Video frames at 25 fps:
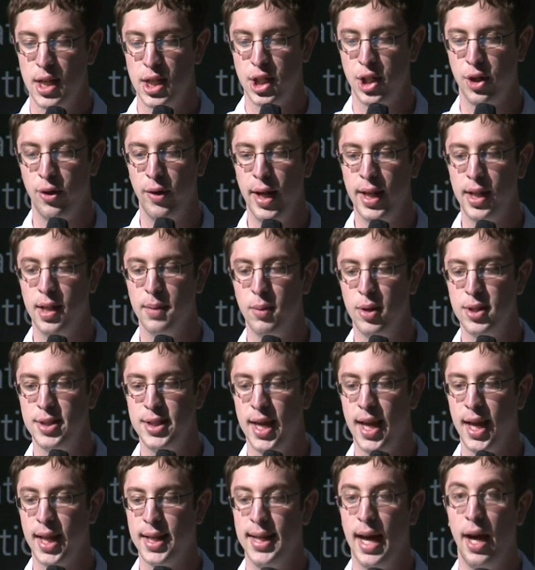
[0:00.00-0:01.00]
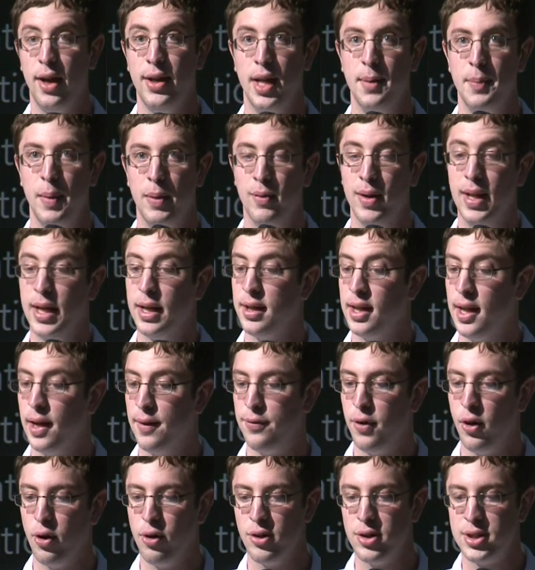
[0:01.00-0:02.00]
To create the mosaic now you need to be really good at
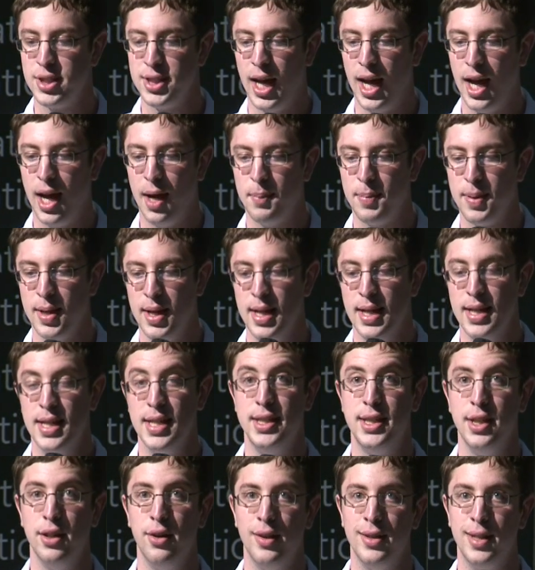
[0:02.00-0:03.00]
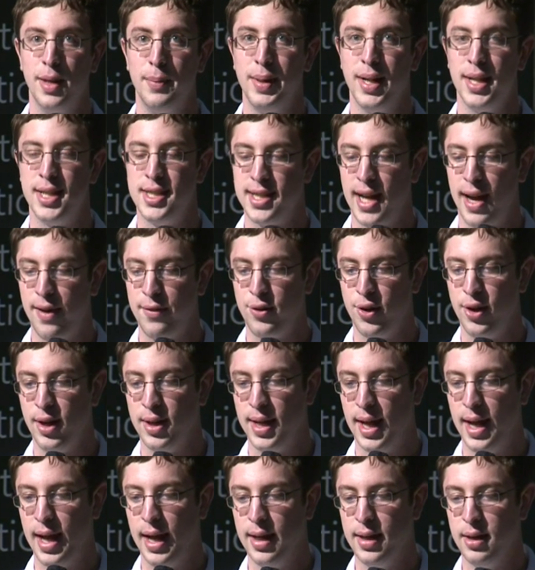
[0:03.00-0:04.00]
Photoshop, deal with limited software
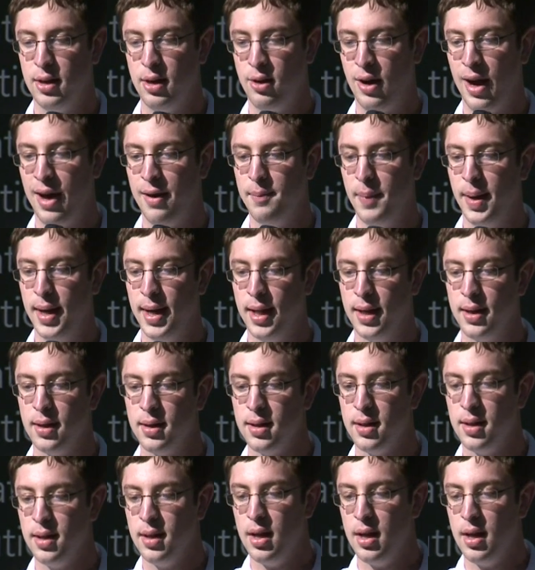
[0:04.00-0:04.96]
online, have money.